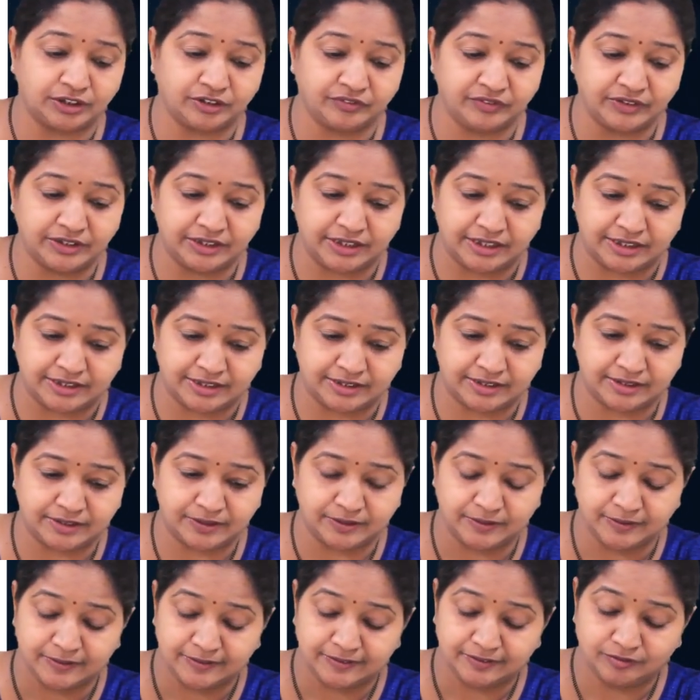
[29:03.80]
with this,
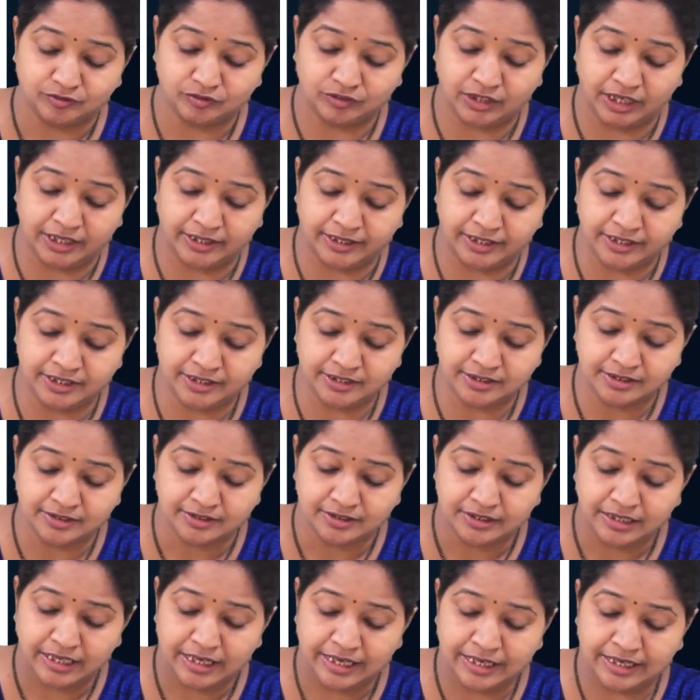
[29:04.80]
that is
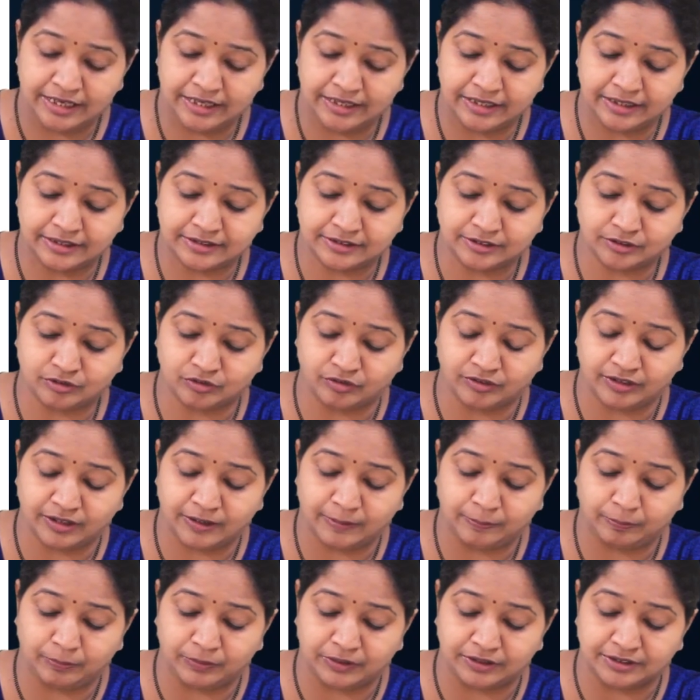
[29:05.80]
ax
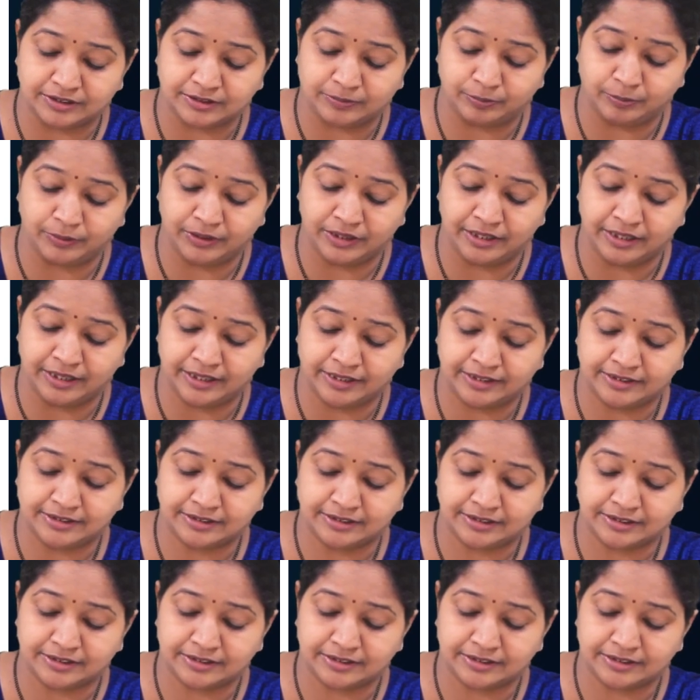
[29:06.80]
square plus bx